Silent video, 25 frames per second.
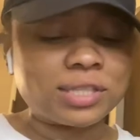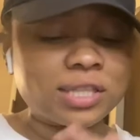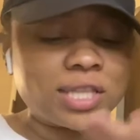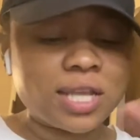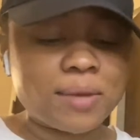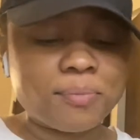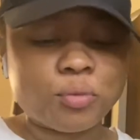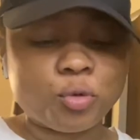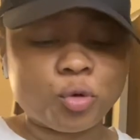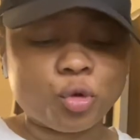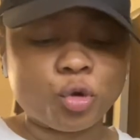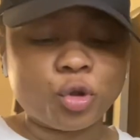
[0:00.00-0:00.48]

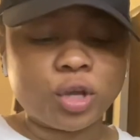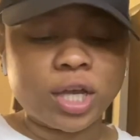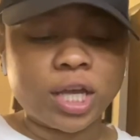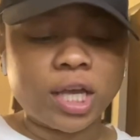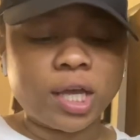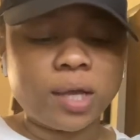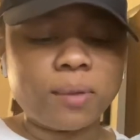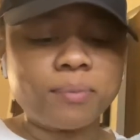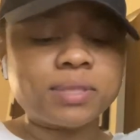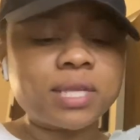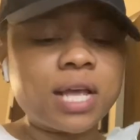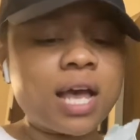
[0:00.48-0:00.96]
lip
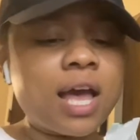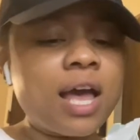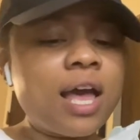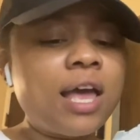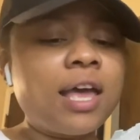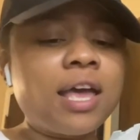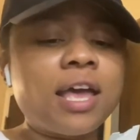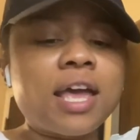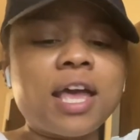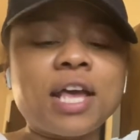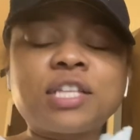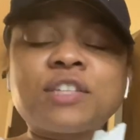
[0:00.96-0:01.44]
creams
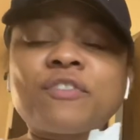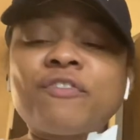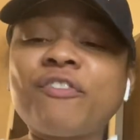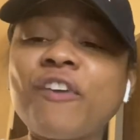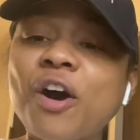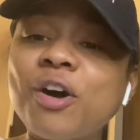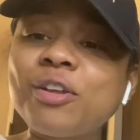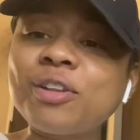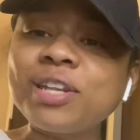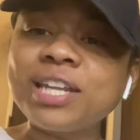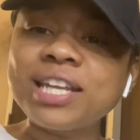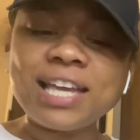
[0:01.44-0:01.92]

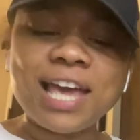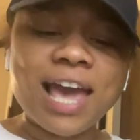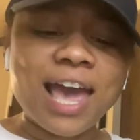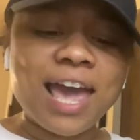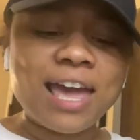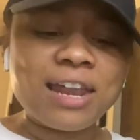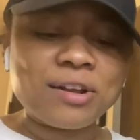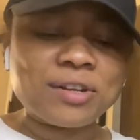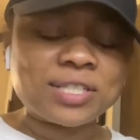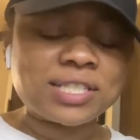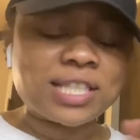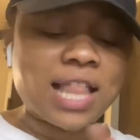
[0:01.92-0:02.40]

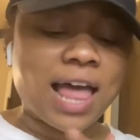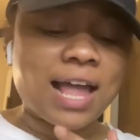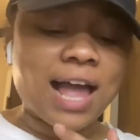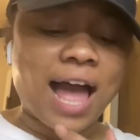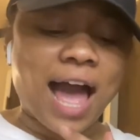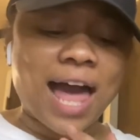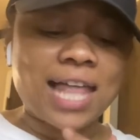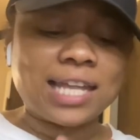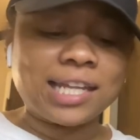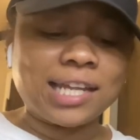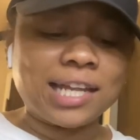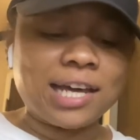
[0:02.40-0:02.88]
exfoliators like
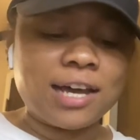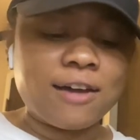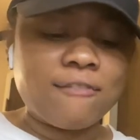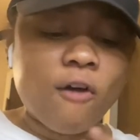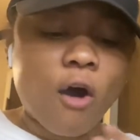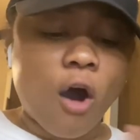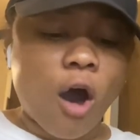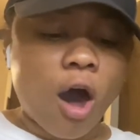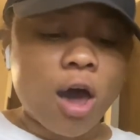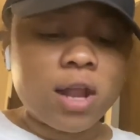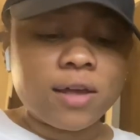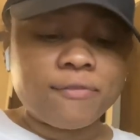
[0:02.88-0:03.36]
i love
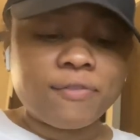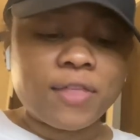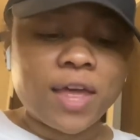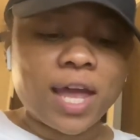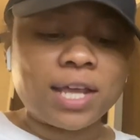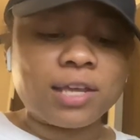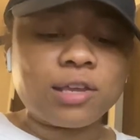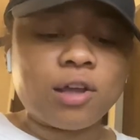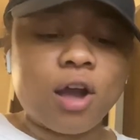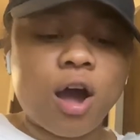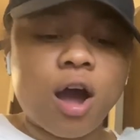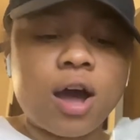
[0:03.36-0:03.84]
all of
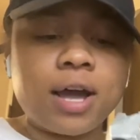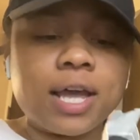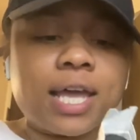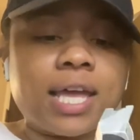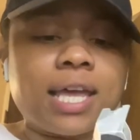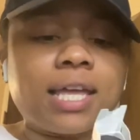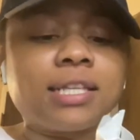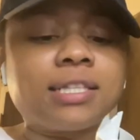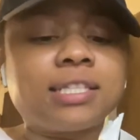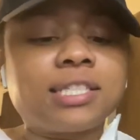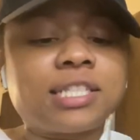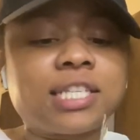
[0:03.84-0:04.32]
that y'all
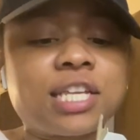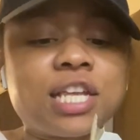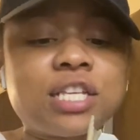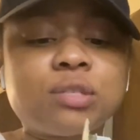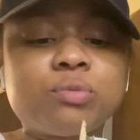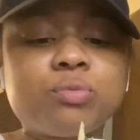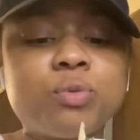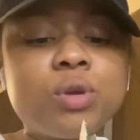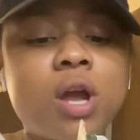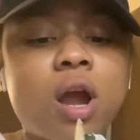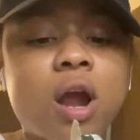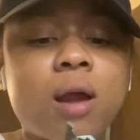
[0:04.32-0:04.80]
and
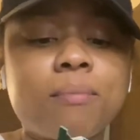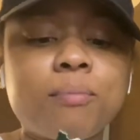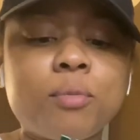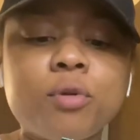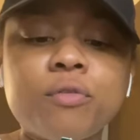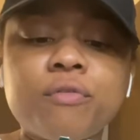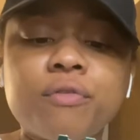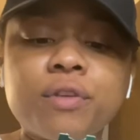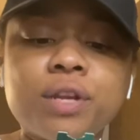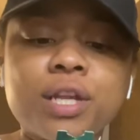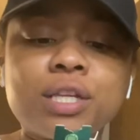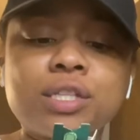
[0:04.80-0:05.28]
since we are
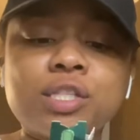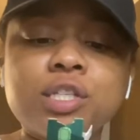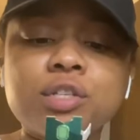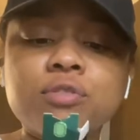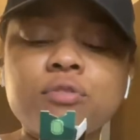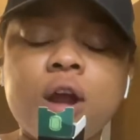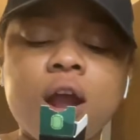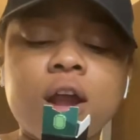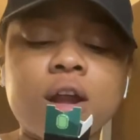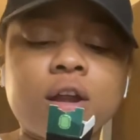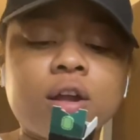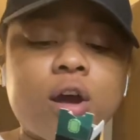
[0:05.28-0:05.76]
moving
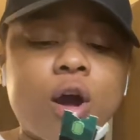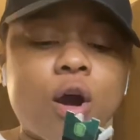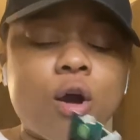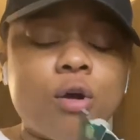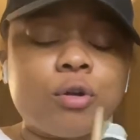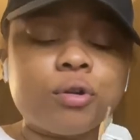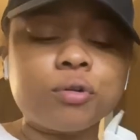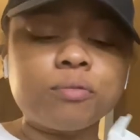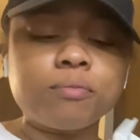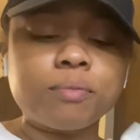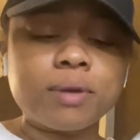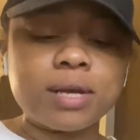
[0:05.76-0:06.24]
into our
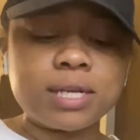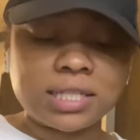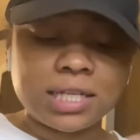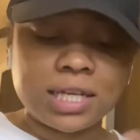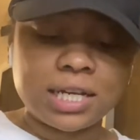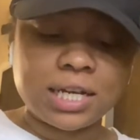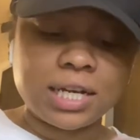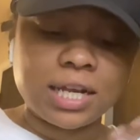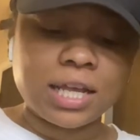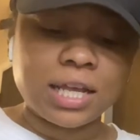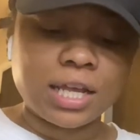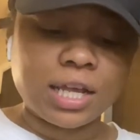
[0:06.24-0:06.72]
colder months
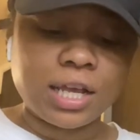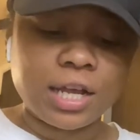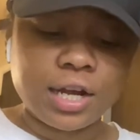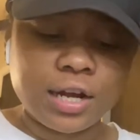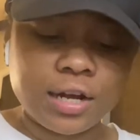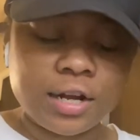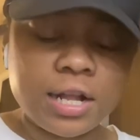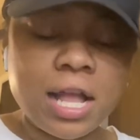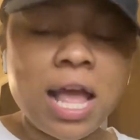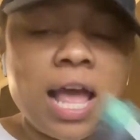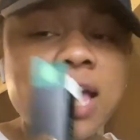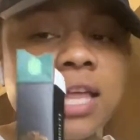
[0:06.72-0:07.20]
of the
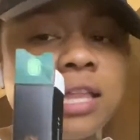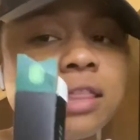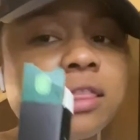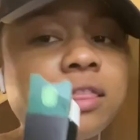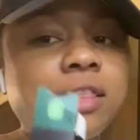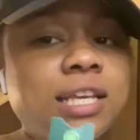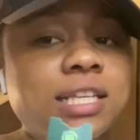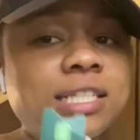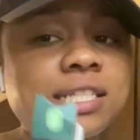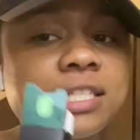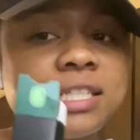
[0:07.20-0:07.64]
year this